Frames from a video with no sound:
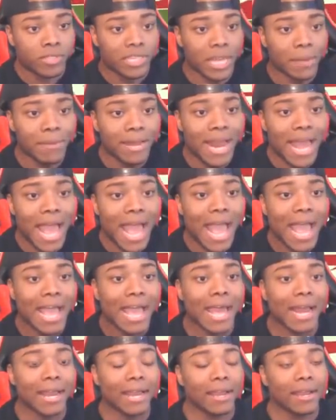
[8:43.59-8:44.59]
Give me
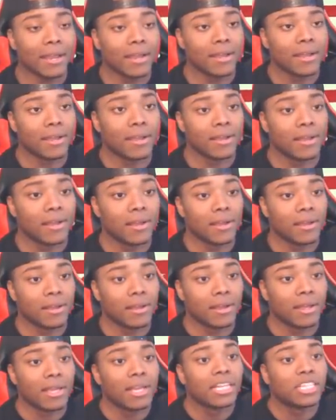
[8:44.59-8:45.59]

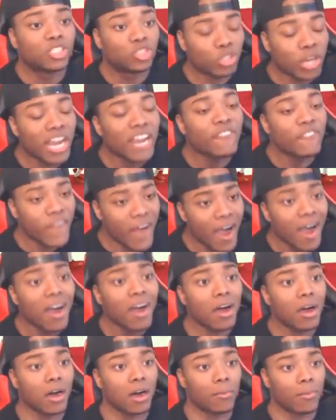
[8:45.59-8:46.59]
that. Straight
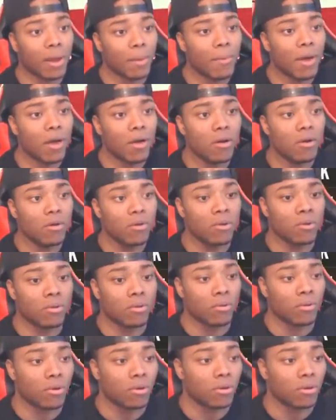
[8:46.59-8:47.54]
up. Come on.